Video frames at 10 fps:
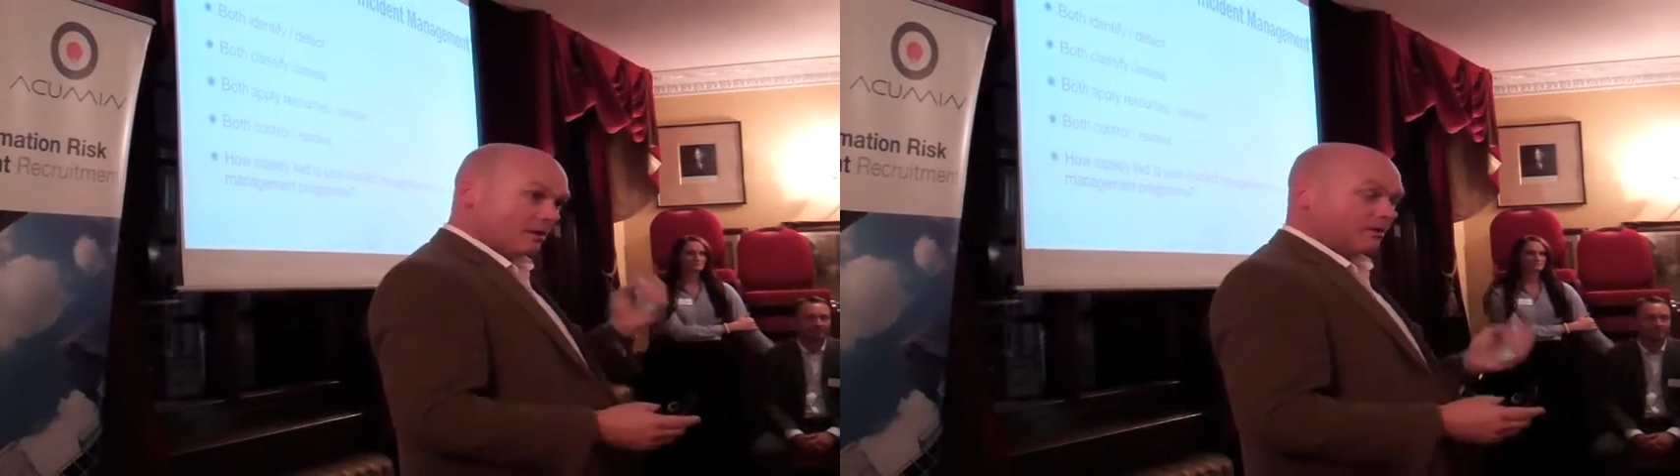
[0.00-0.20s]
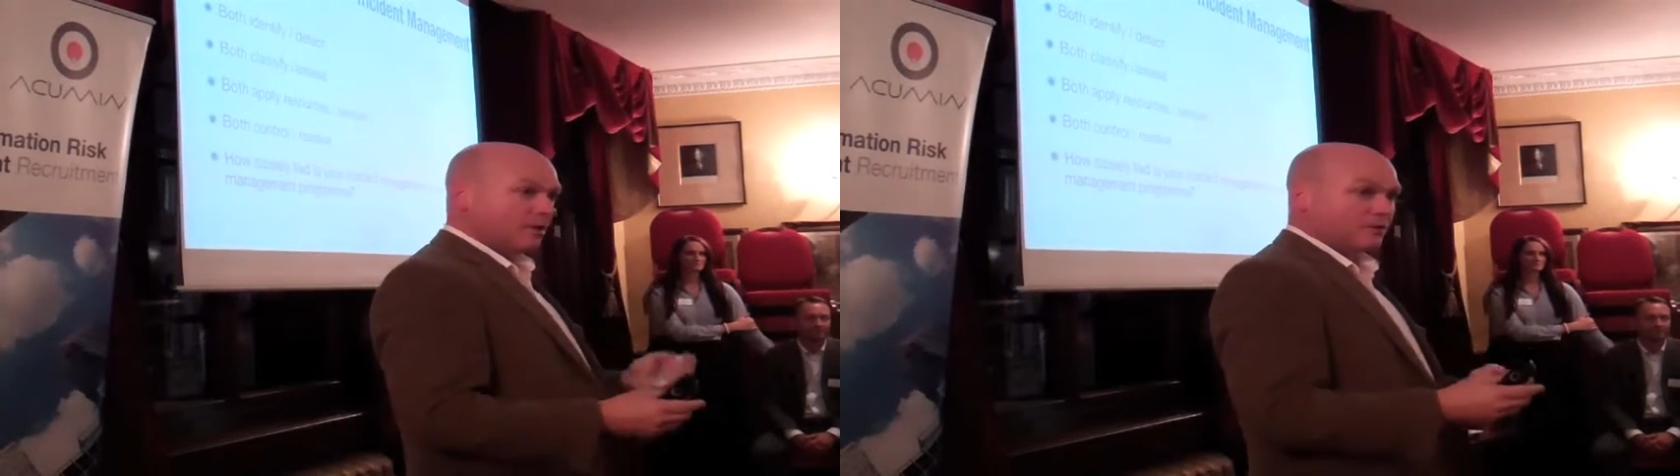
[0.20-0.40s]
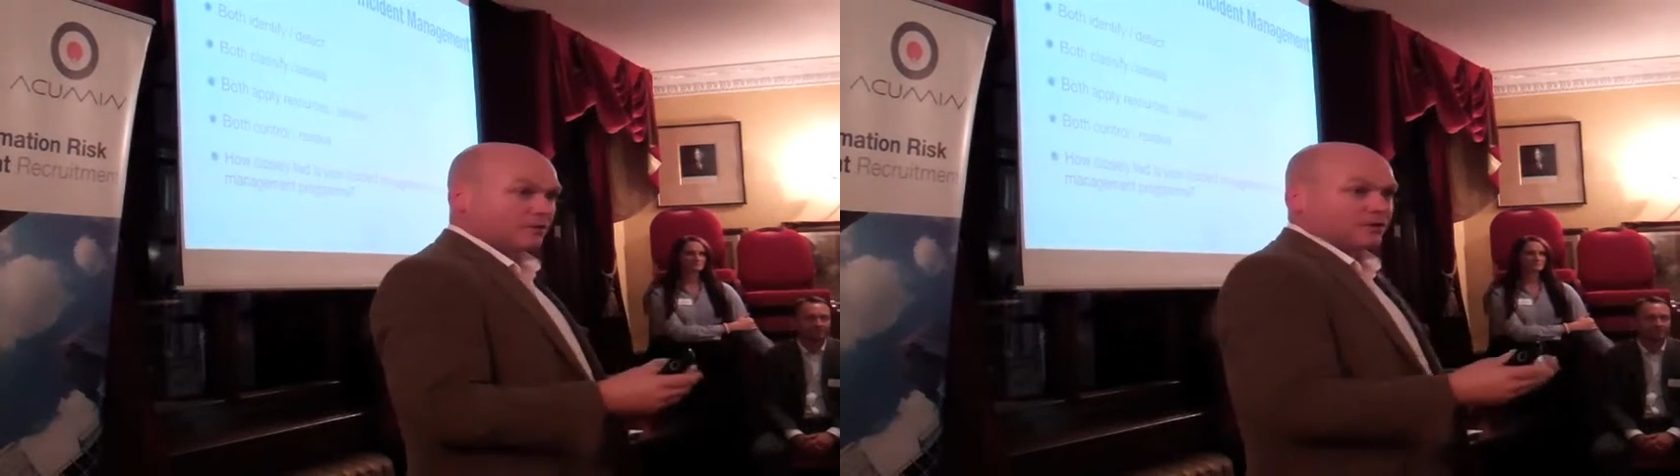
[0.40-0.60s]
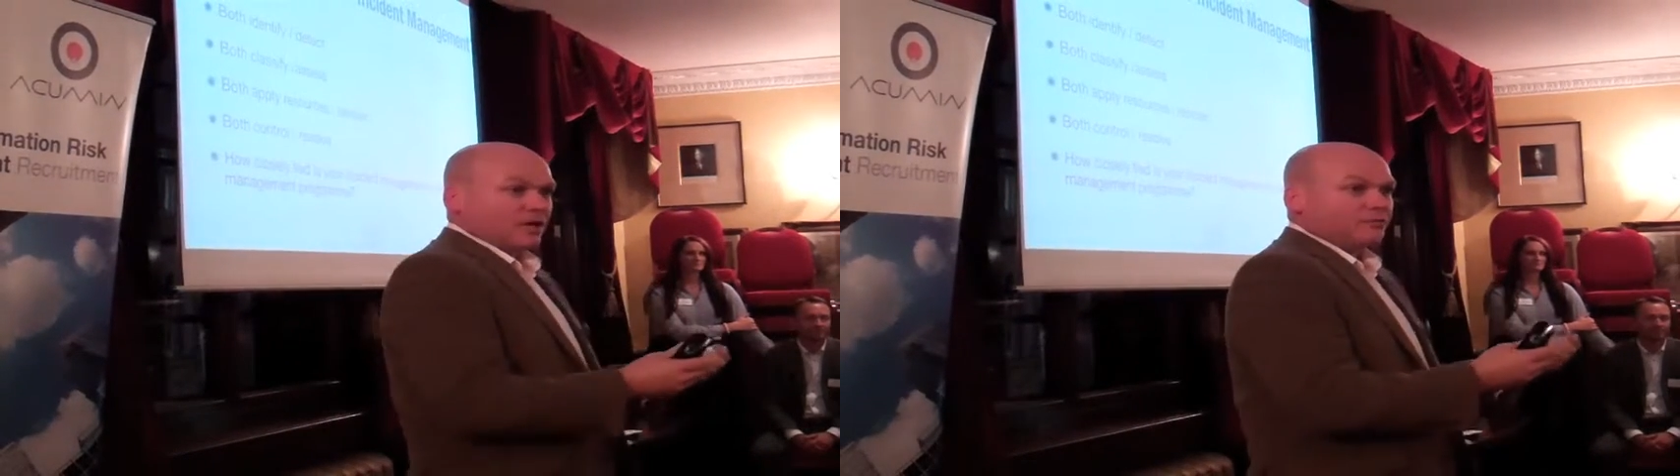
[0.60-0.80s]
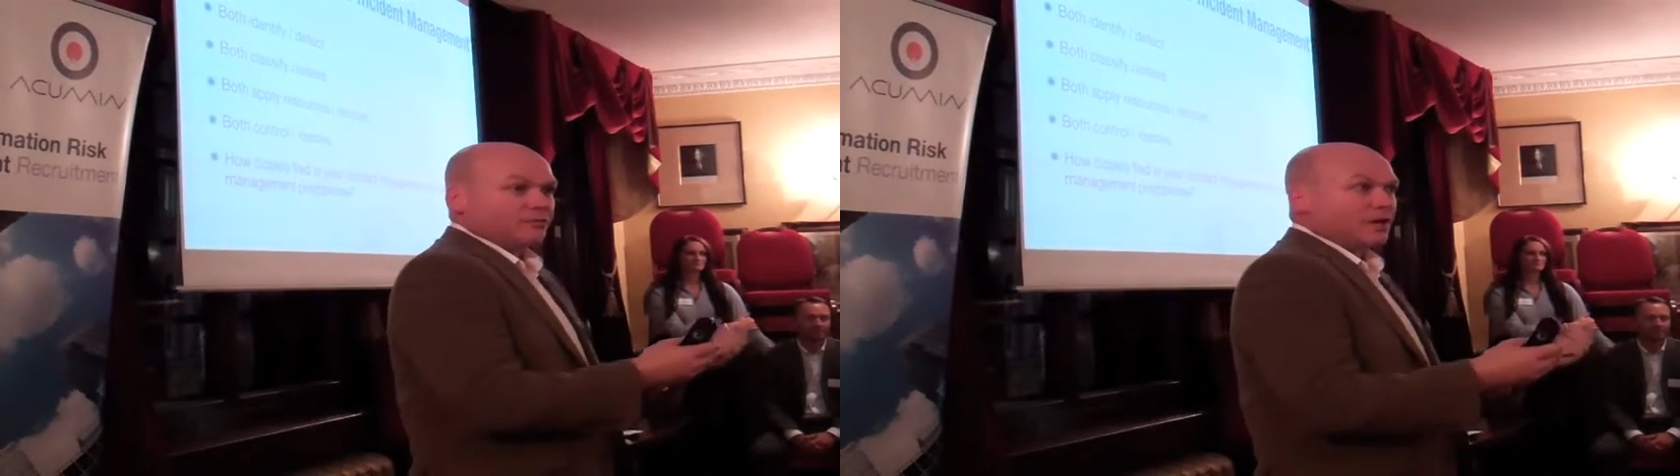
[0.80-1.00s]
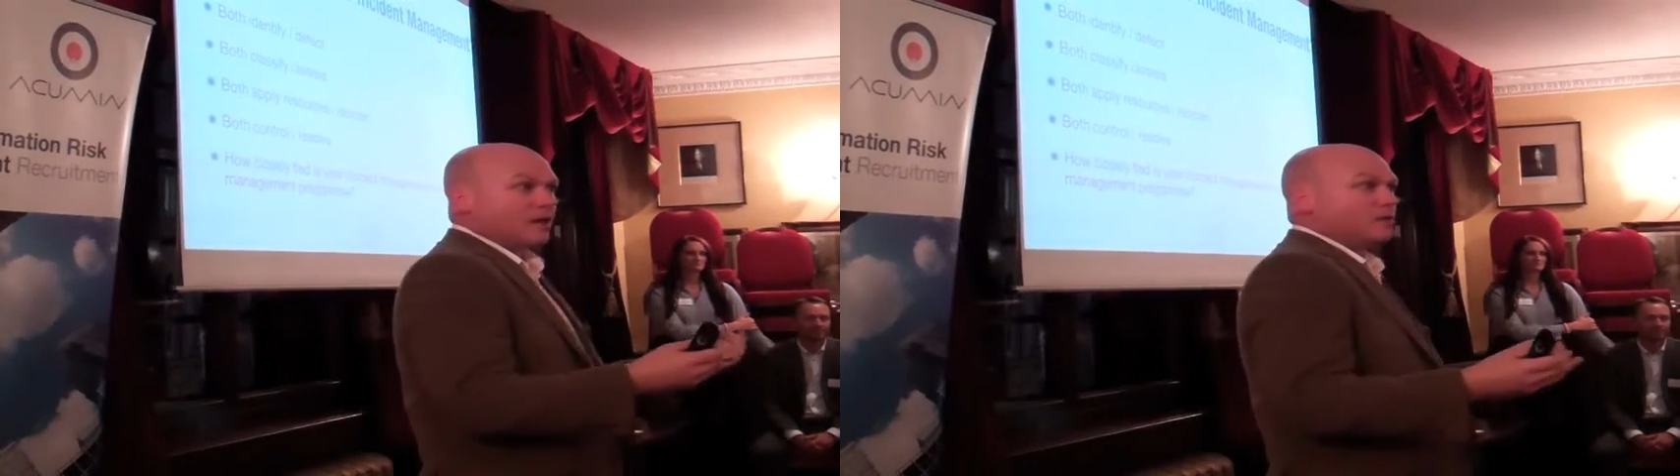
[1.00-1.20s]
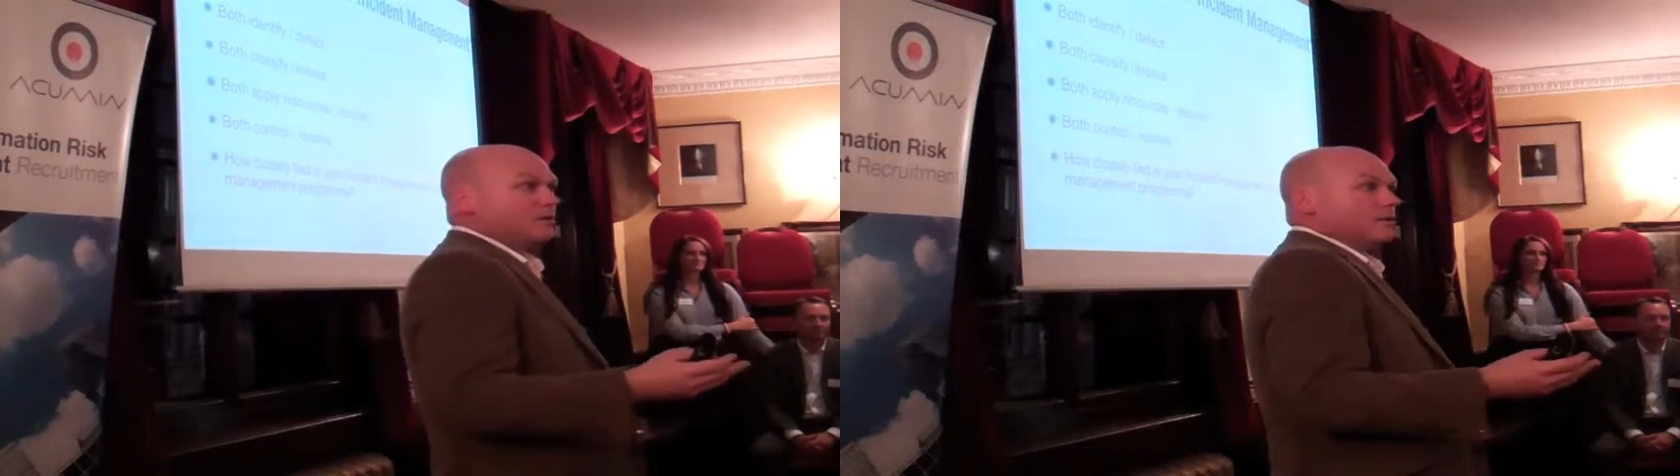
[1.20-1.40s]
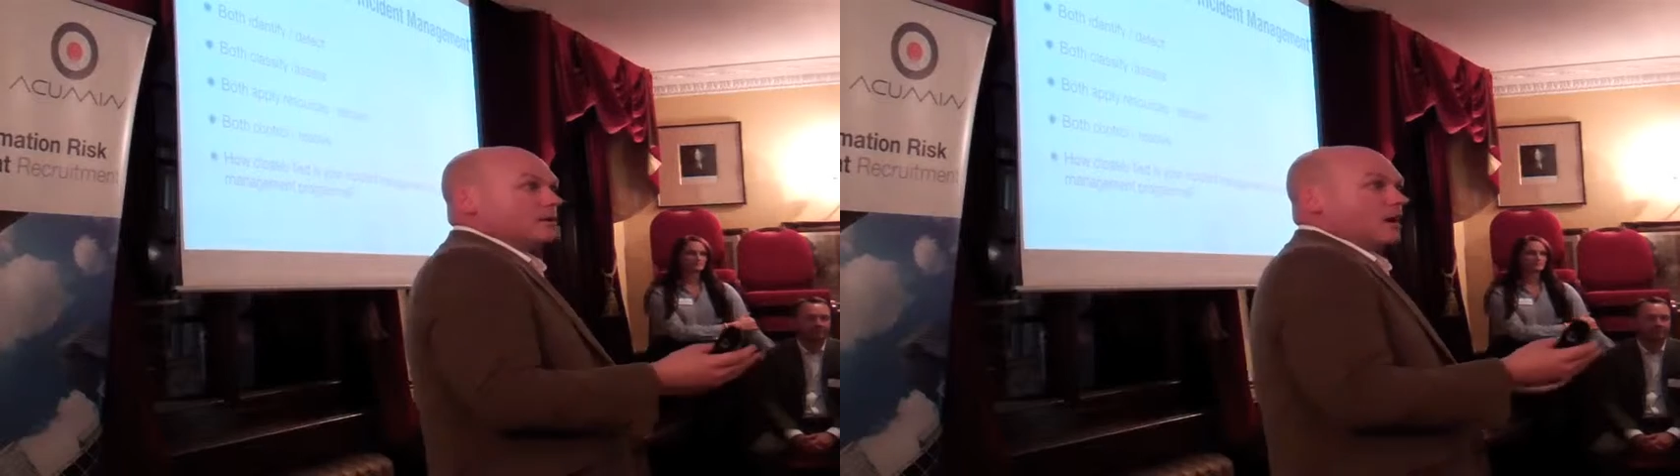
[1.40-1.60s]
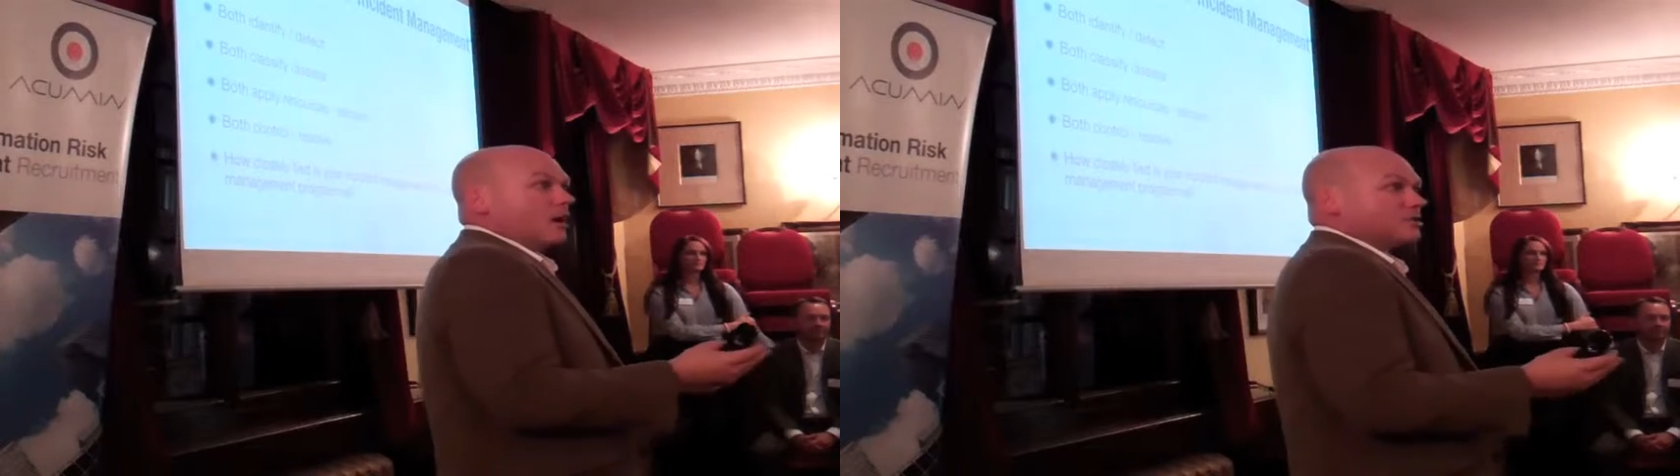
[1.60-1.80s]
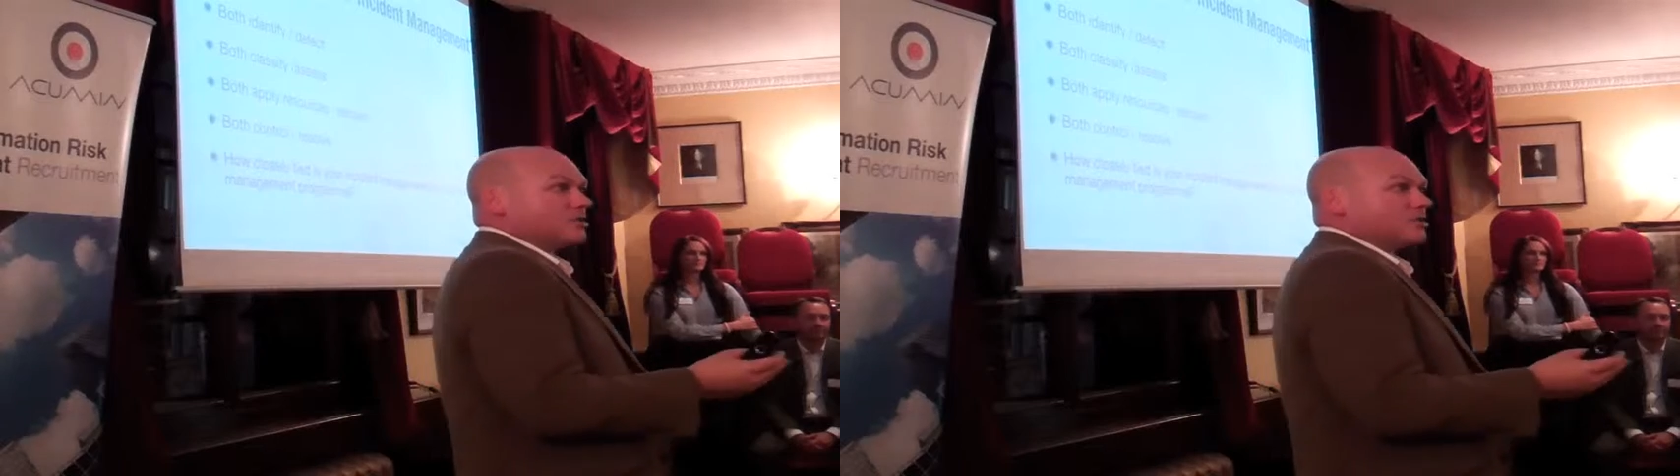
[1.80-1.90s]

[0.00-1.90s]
You know, it could cover uh,